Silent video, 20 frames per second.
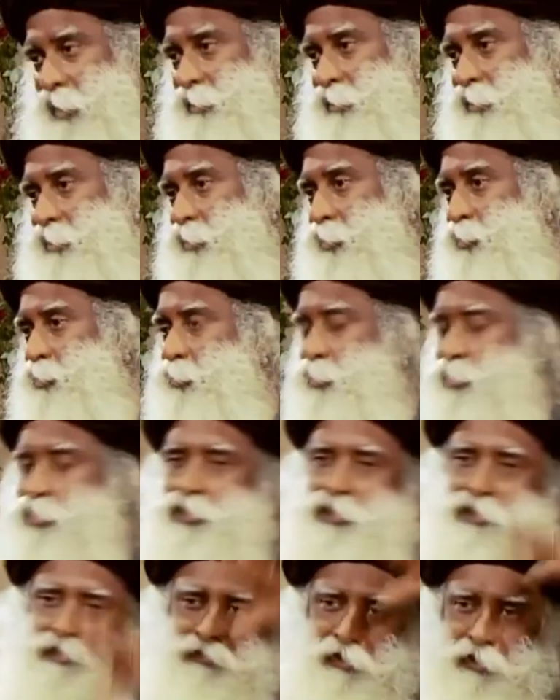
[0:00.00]
asking this
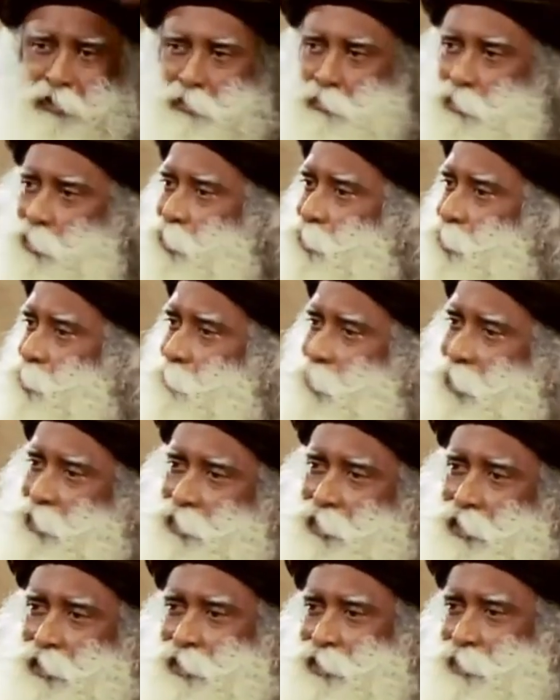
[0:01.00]
question, were you born
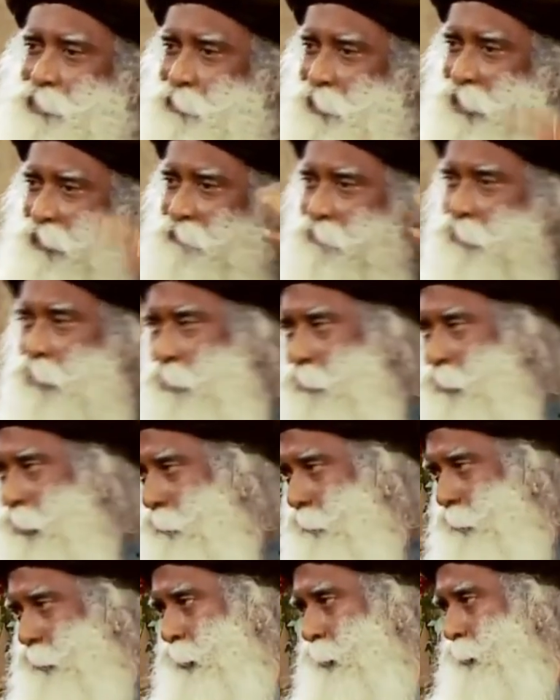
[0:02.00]
special, did you have
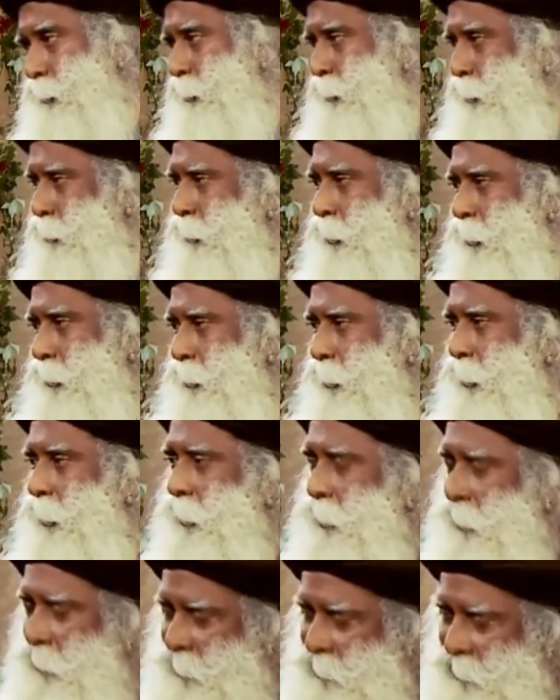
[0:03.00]
normal birth or not,
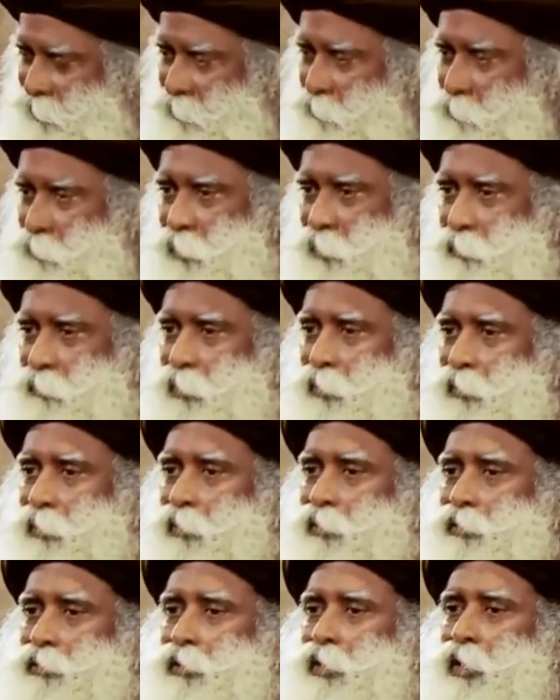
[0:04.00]
is simply
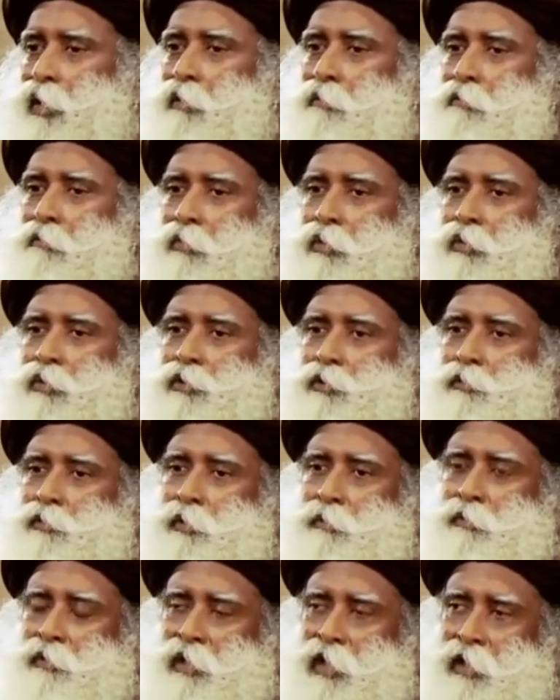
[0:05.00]
because most
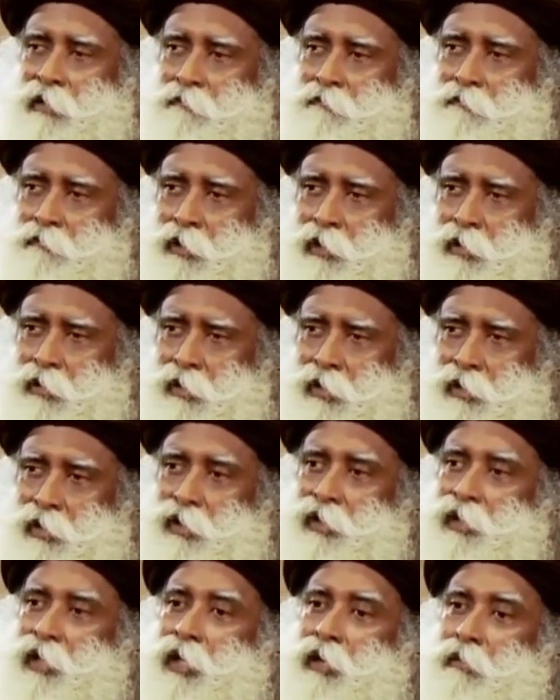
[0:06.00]
people have
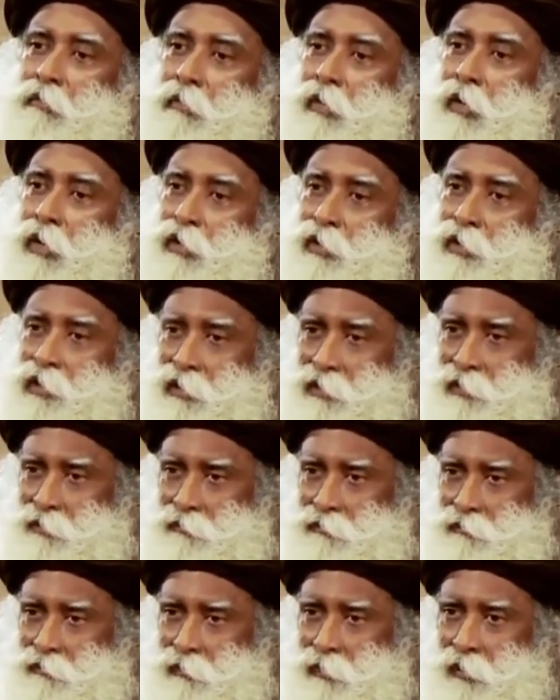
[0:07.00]
forgotten they're mortal.
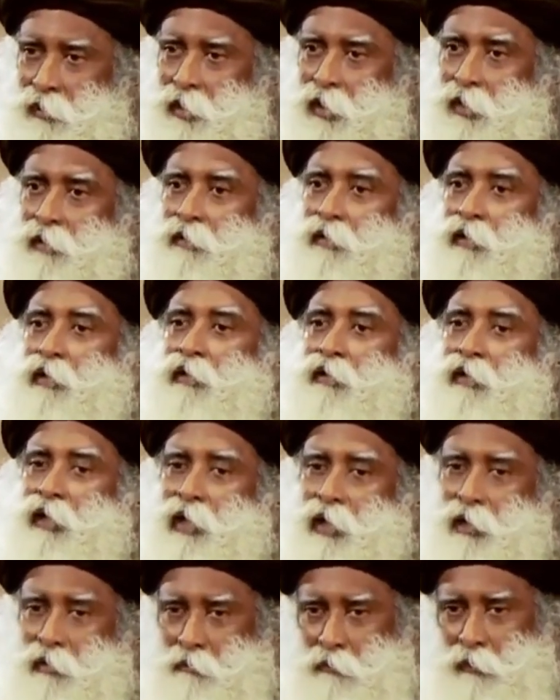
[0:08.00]
They think
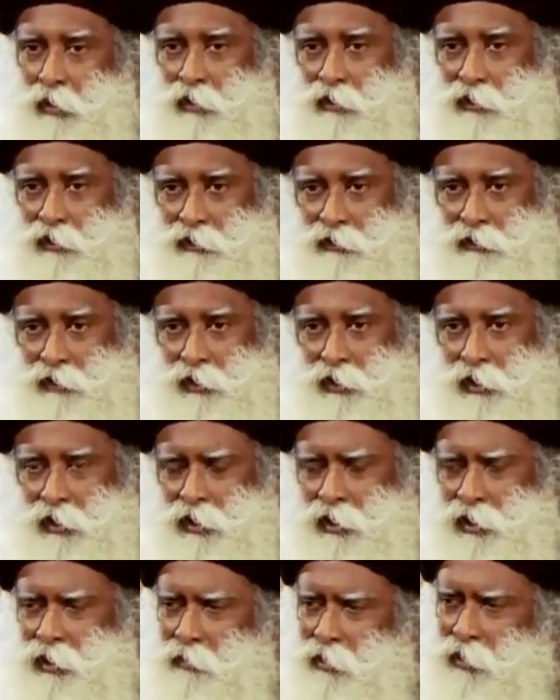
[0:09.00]
they're immortal.
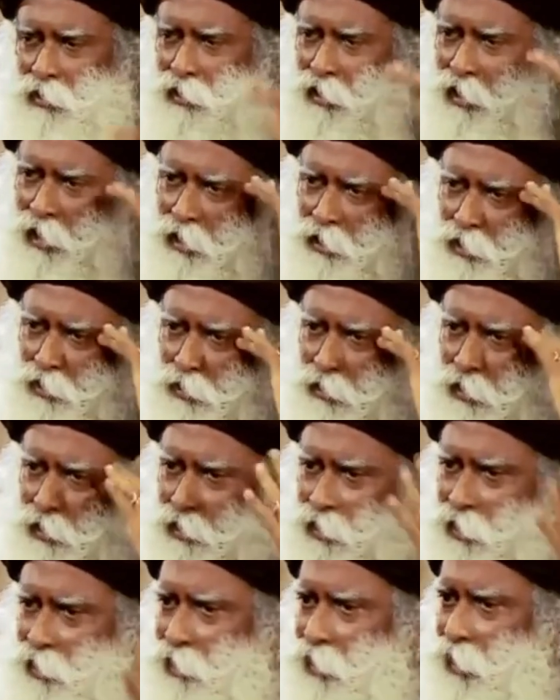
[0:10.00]
They may not
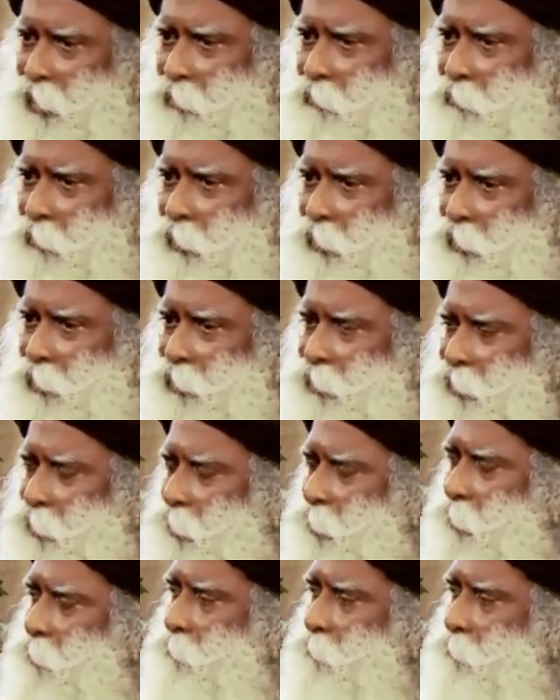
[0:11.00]
actually think they're immortal,